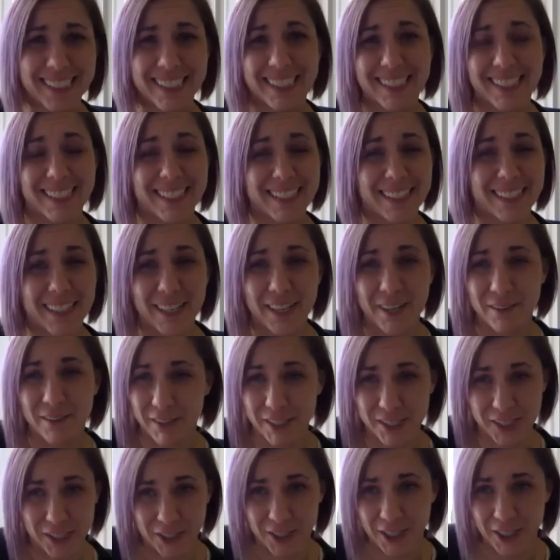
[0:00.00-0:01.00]
None of us
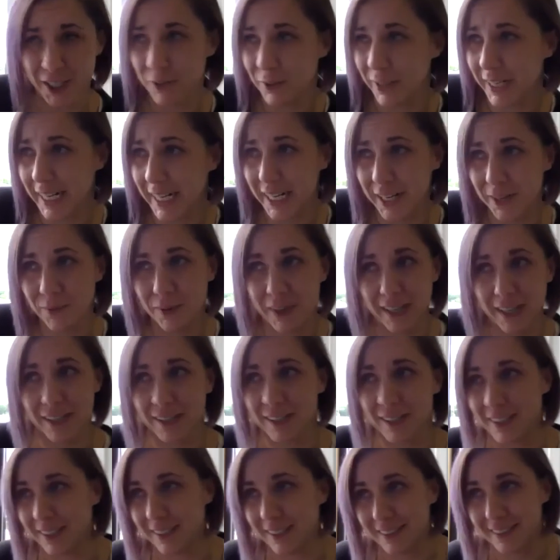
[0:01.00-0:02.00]
are going anywhere,
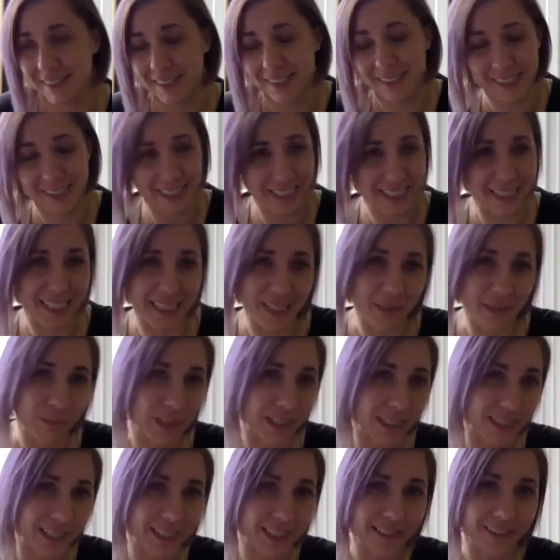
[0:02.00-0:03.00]
or seeing
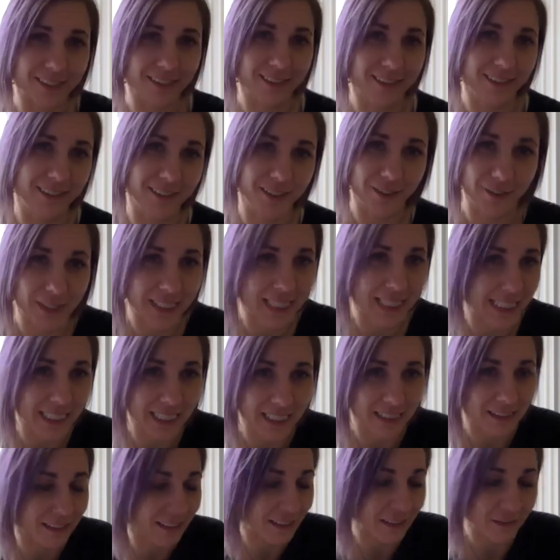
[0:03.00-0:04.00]
anybody, or doing
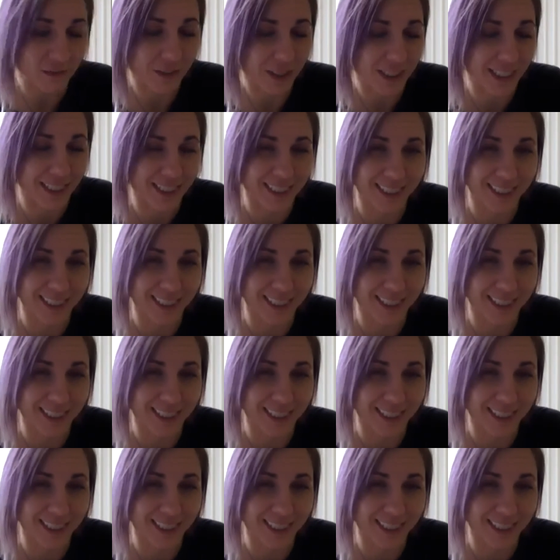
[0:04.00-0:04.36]
anything fun.